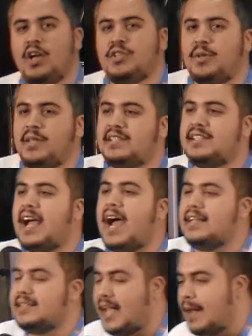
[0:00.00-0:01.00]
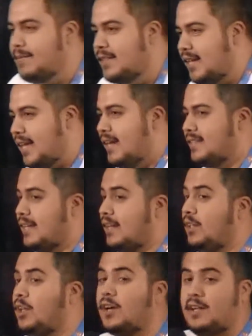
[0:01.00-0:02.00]
So these guys came to the king and
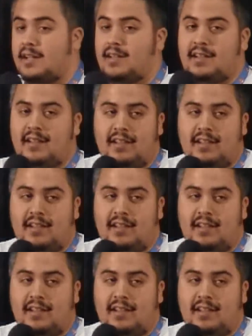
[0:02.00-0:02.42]
said, look,